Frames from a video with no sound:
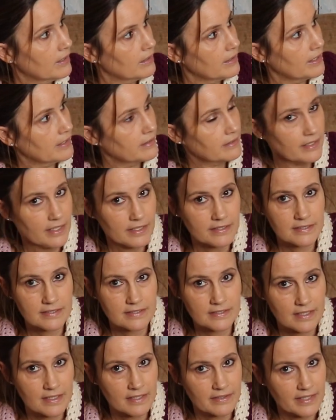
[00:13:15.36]
like
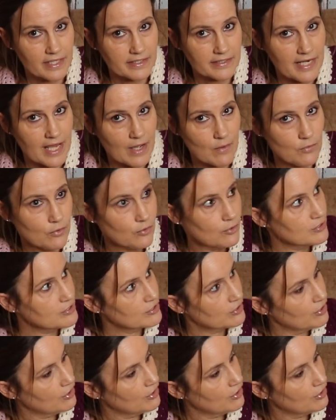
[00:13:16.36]
this, that now goes